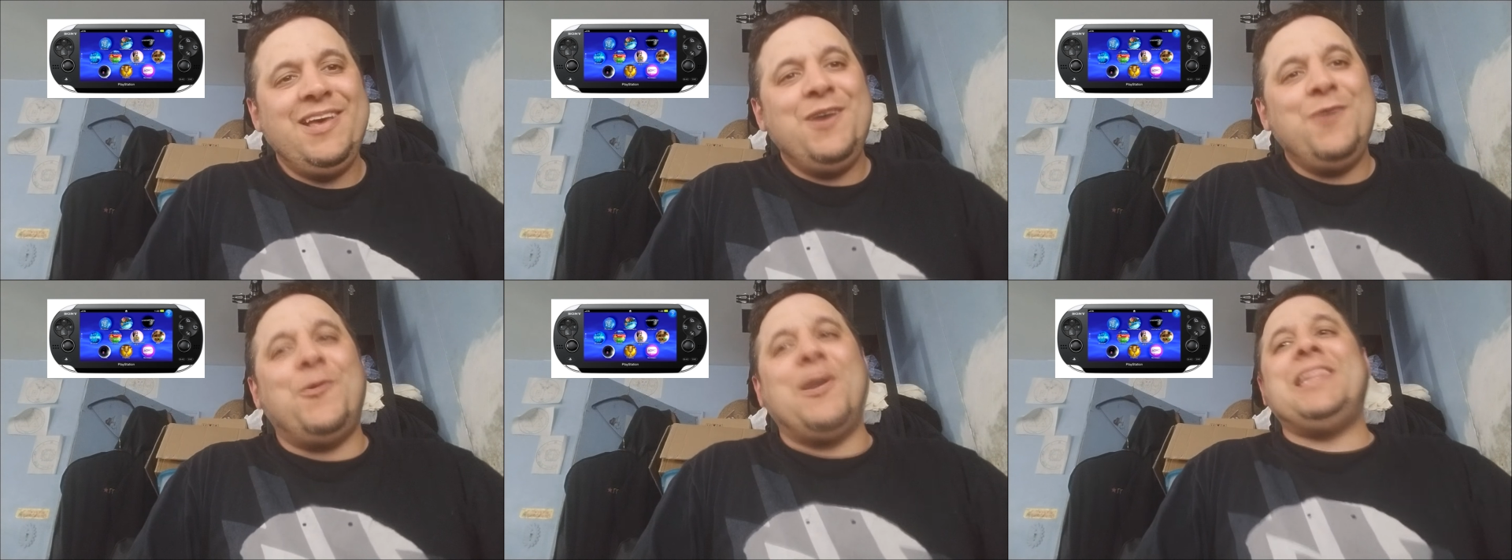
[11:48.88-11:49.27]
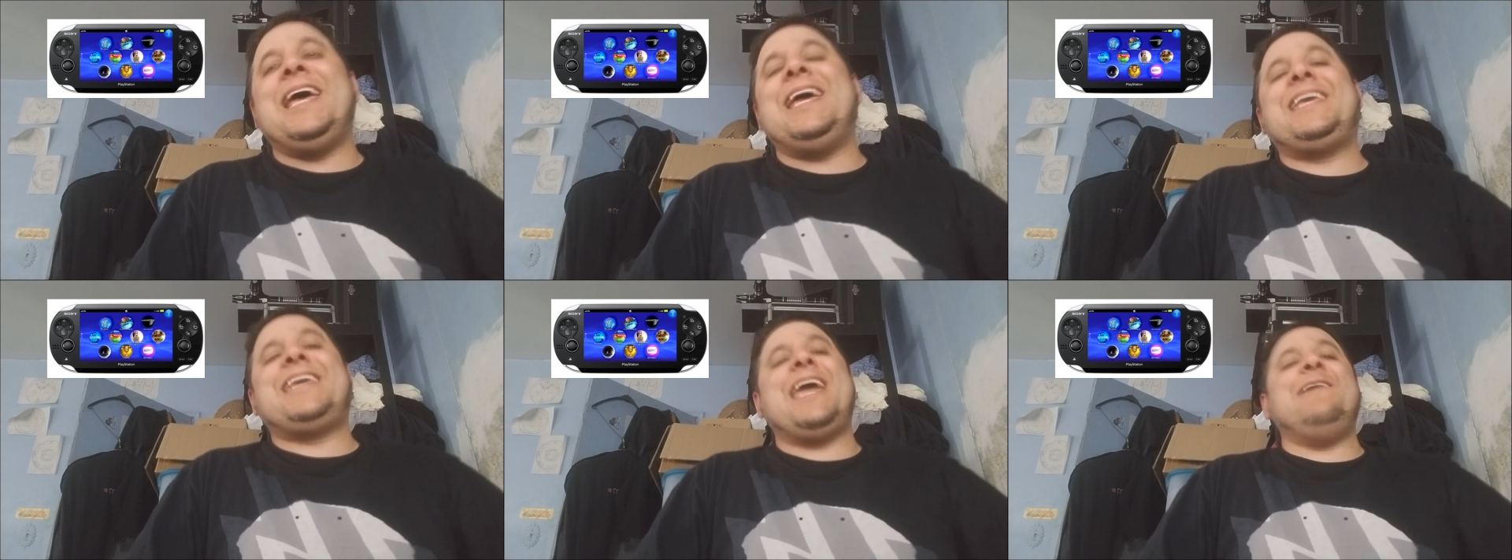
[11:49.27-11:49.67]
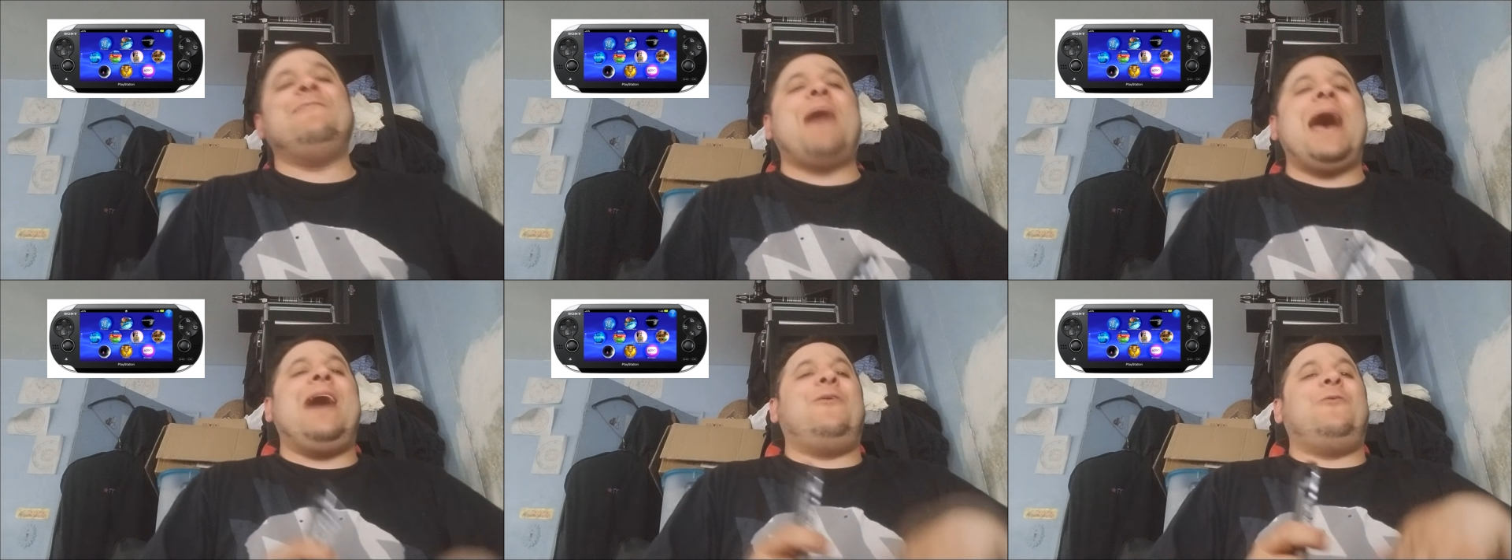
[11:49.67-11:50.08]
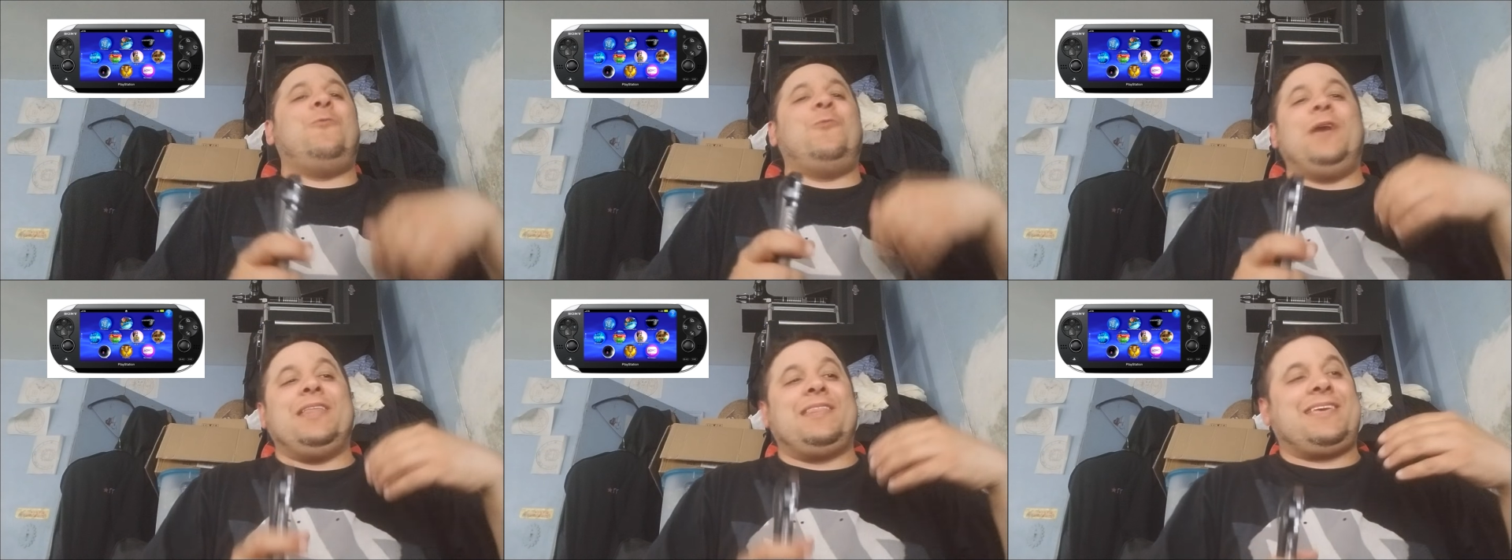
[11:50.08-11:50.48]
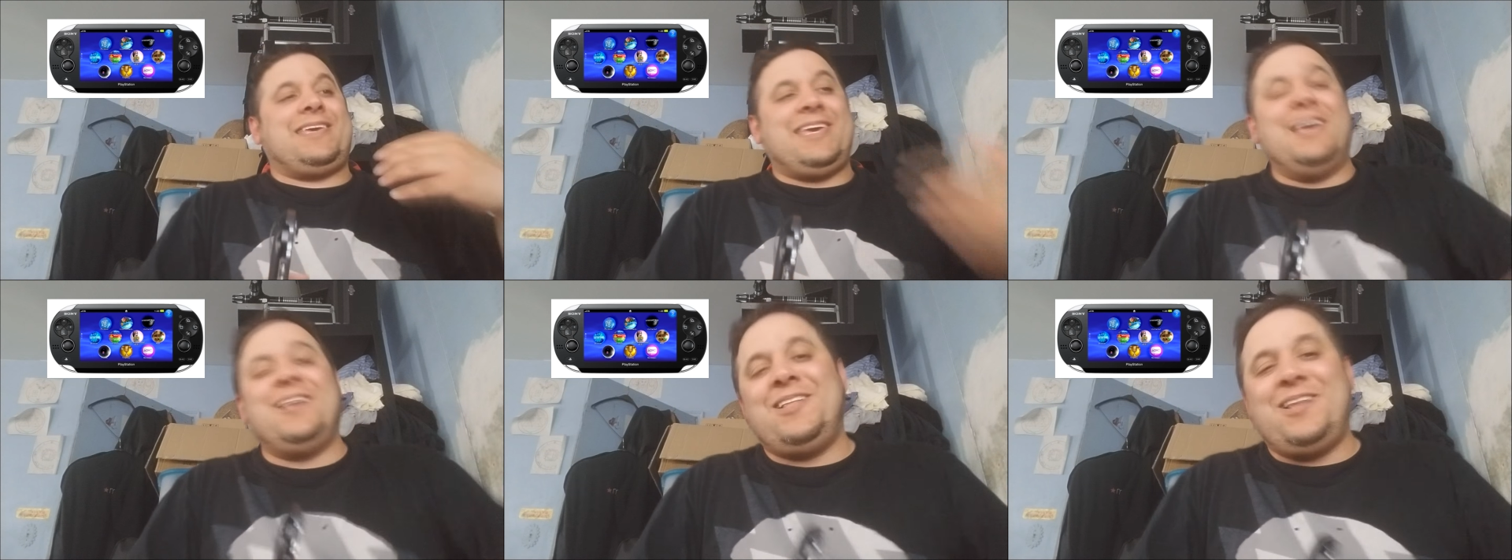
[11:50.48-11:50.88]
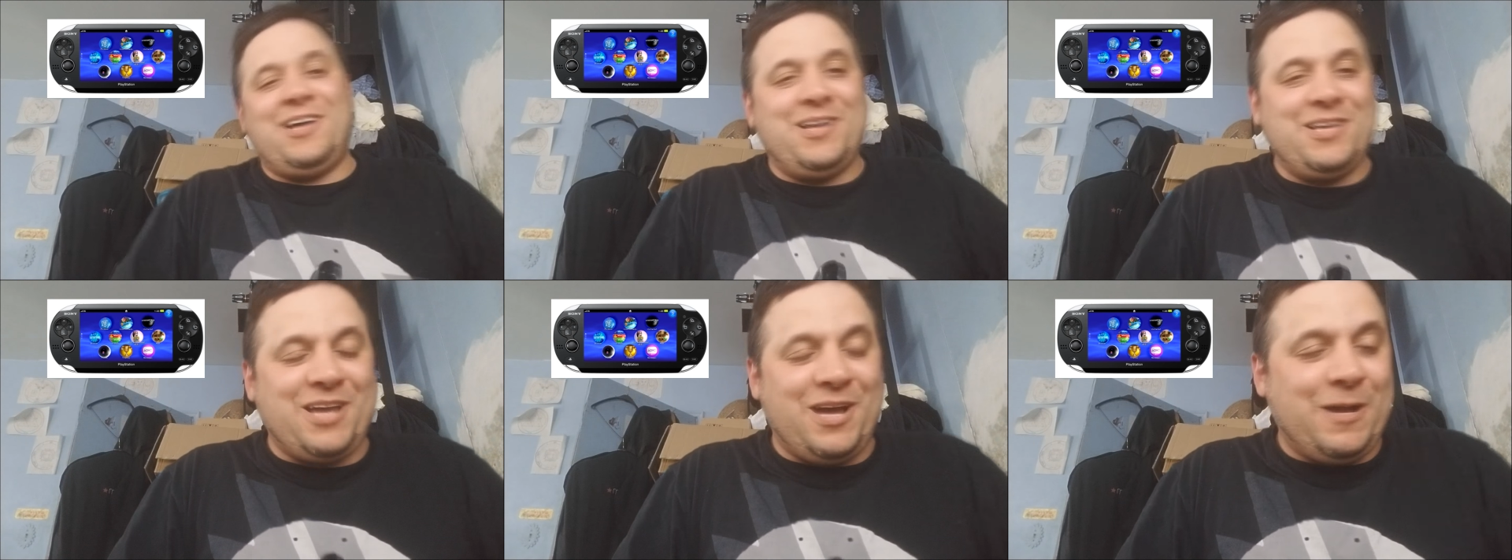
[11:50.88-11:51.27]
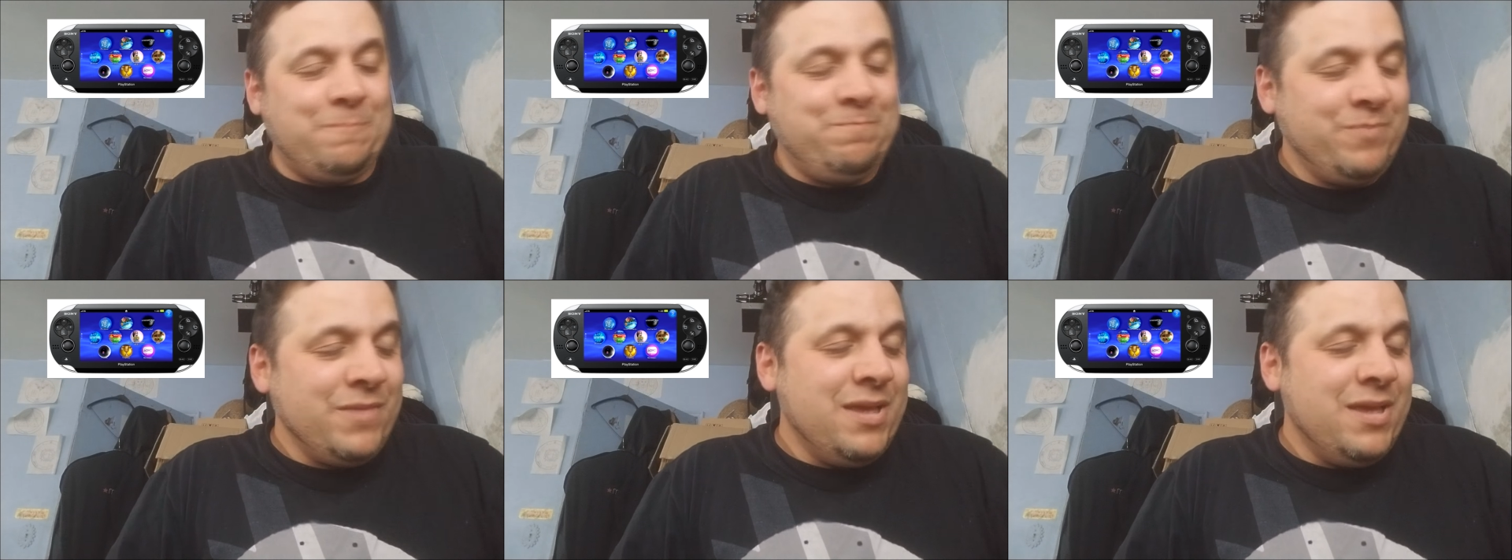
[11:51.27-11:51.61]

when they came out with Kill uh, uh,